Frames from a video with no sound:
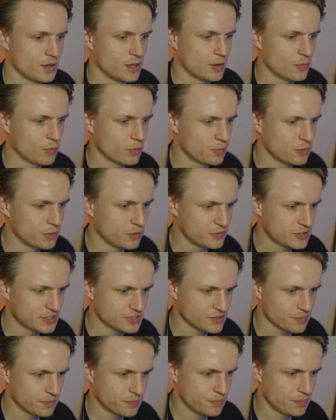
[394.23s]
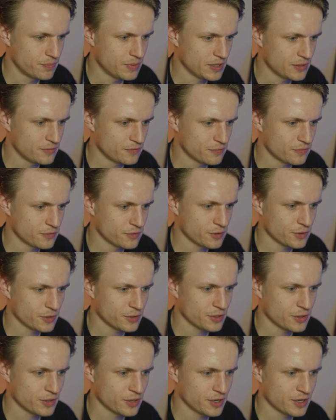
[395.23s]
Now we'll move this a bit
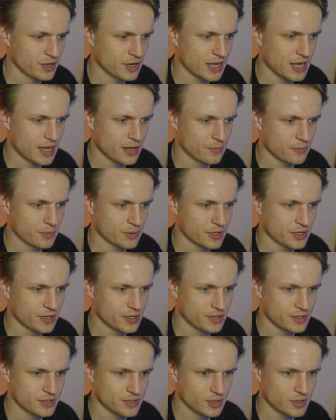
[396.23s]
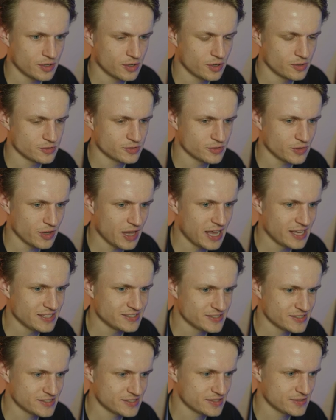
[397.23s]
further and we're gonna go to
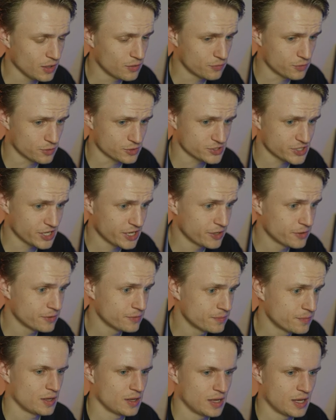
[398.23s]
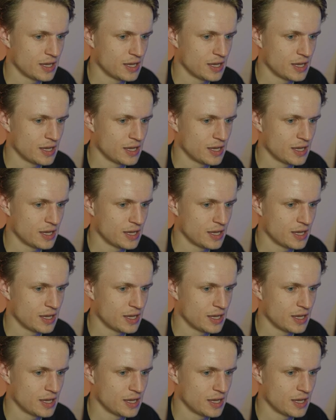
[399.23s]
S for scale.